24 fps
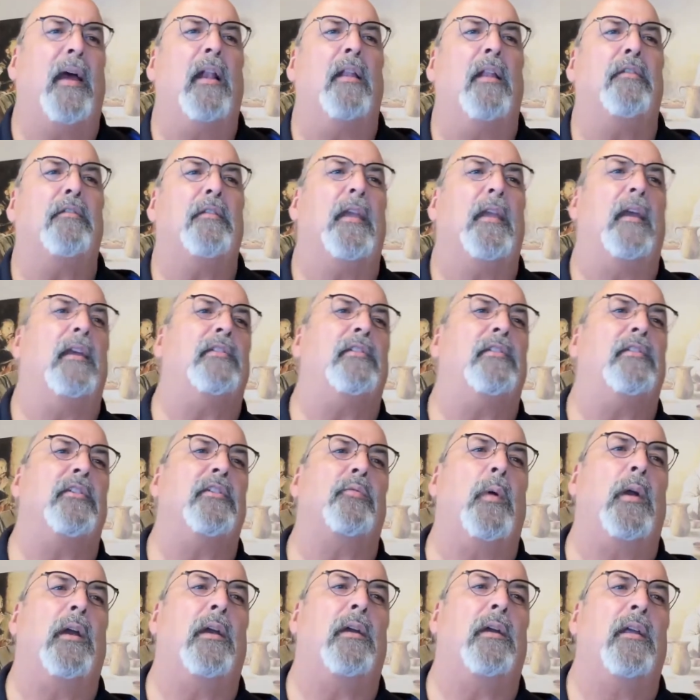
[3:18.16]
stage is
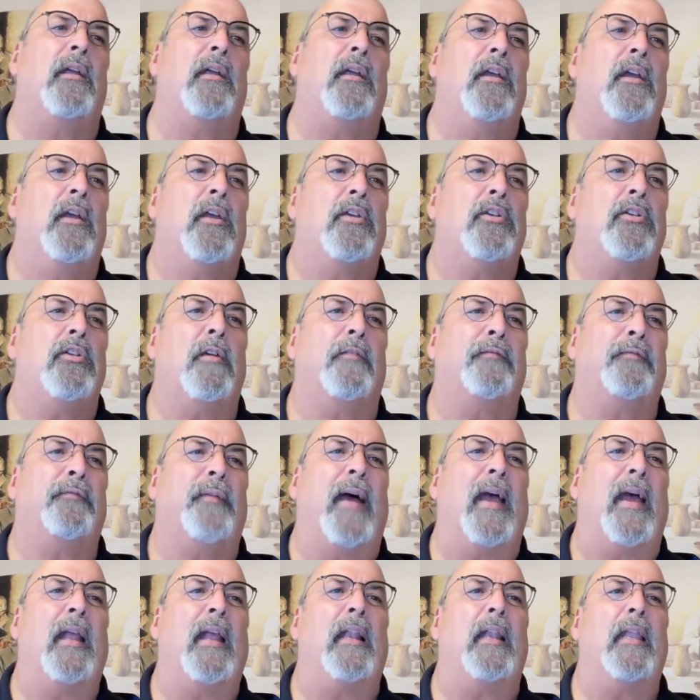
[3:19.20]
where you're
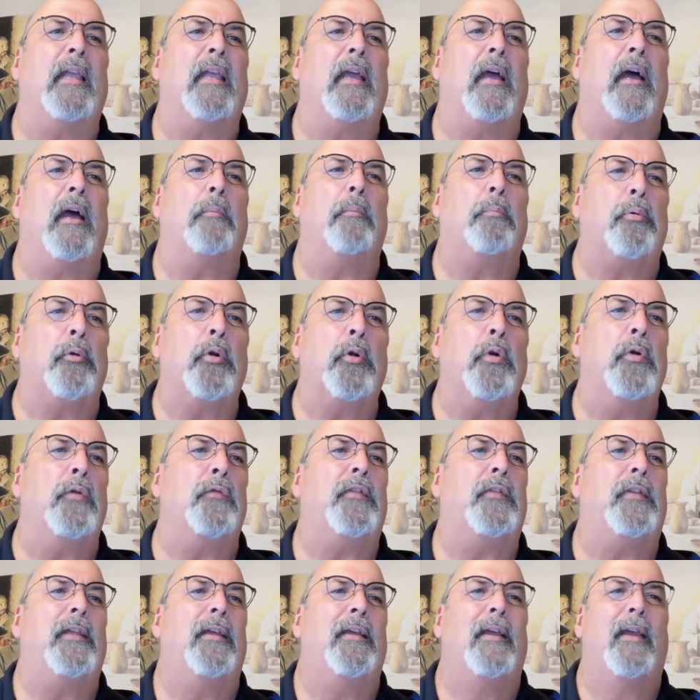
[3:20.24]
finally approved